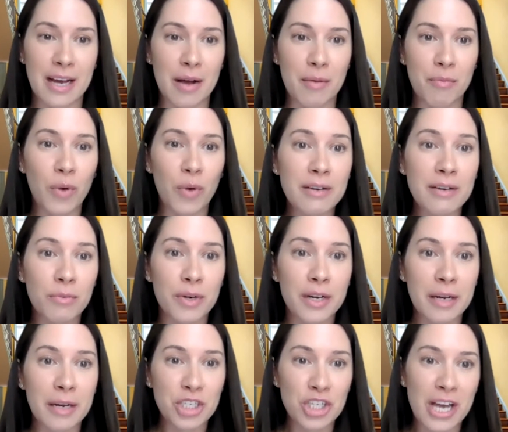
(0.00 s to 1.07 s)
what we're going to
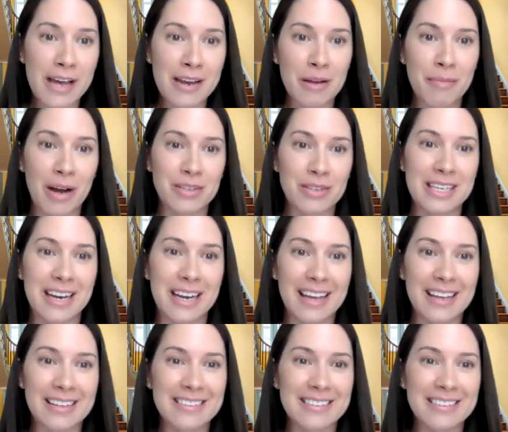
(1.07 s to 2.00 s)
be chatting about today.